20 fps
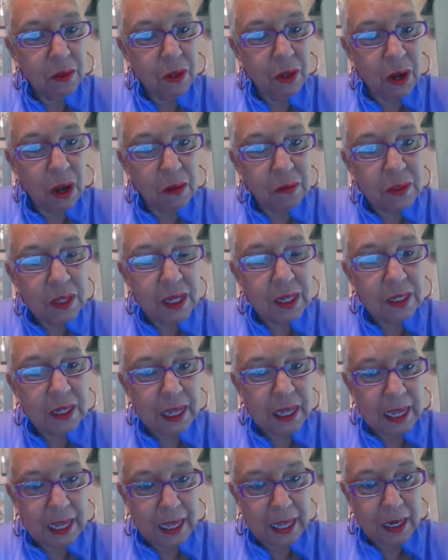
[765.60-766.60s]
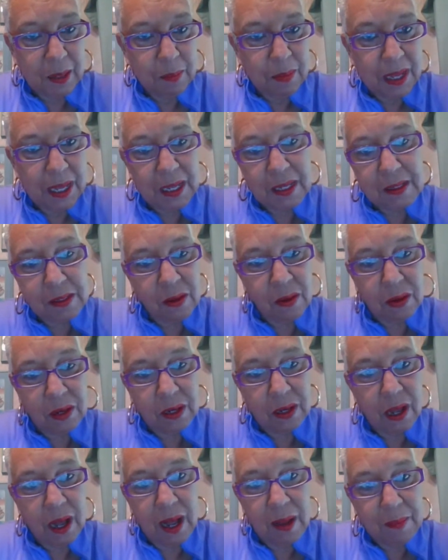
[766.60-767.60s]
you don't think the enemy is going
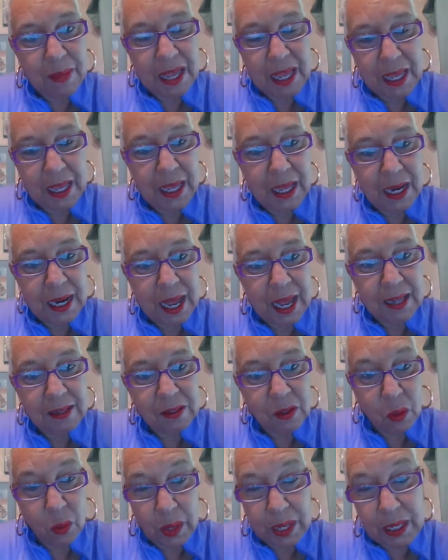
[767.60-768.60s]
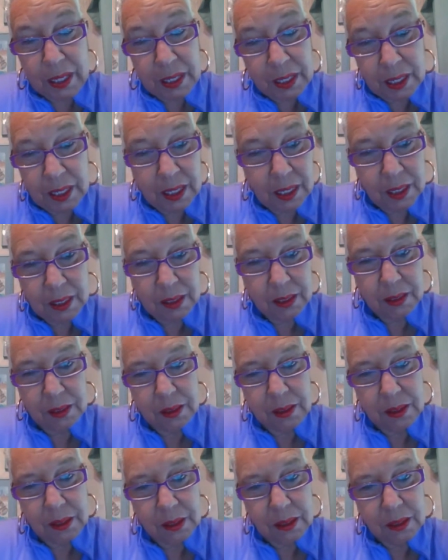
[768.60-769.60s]
to come in as quickly
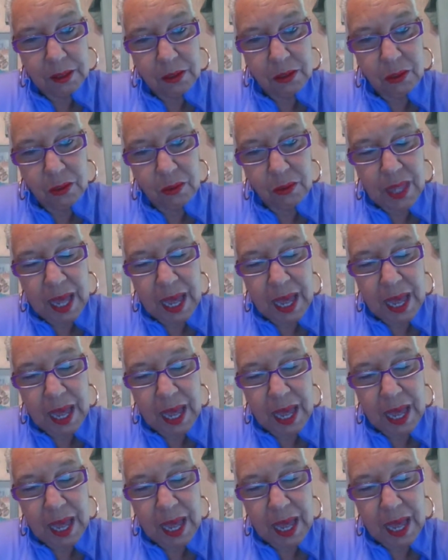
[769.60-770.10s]
to